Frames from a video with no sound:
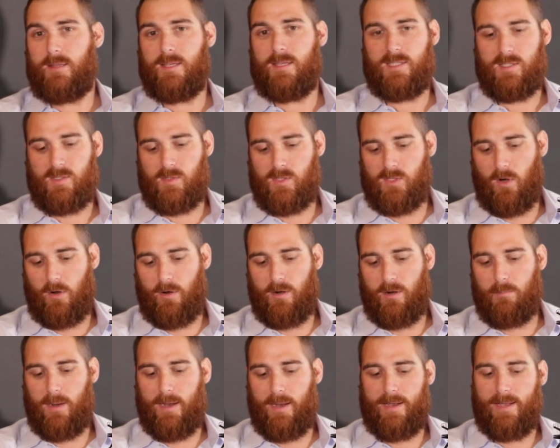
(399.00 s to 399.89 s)
This is
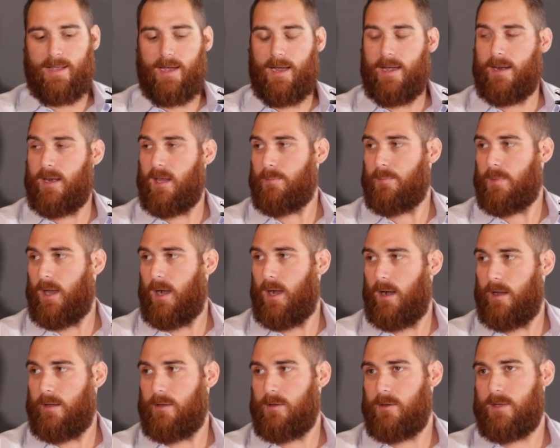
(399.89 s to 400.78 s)
started by a guy named
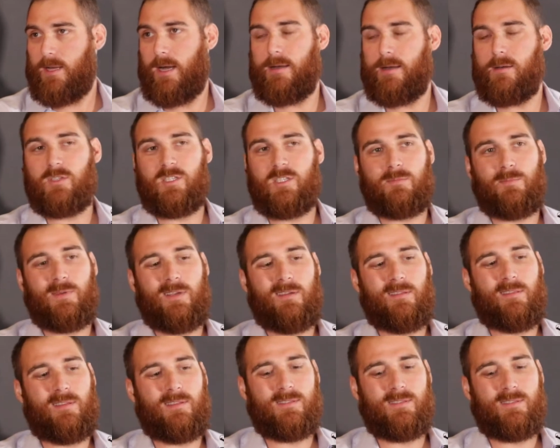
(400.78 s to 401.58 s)
Kyle Smith.